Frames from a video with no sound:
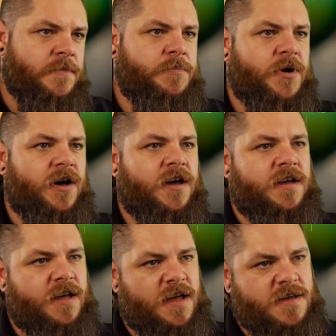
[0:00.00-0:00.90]
but
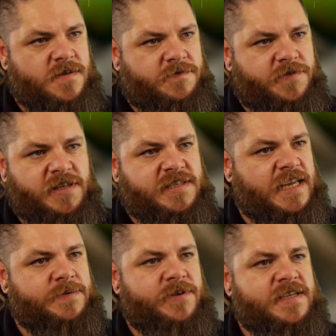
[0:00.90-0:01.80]
for the
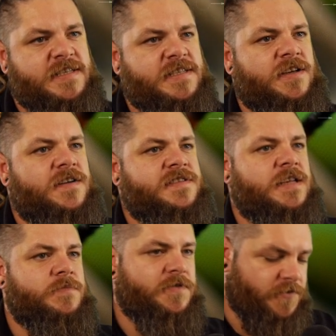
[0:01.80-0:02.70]
same reasons that I
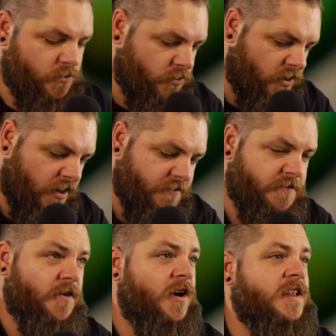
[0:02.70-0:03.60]
said before, I
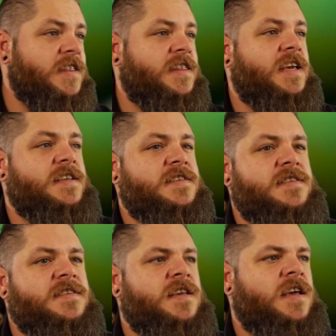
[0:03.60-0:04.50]
find
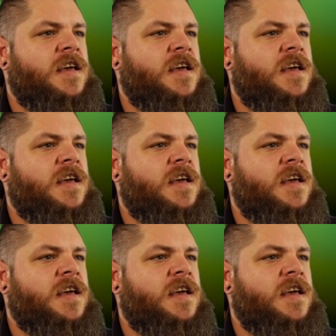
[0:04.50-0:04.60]
this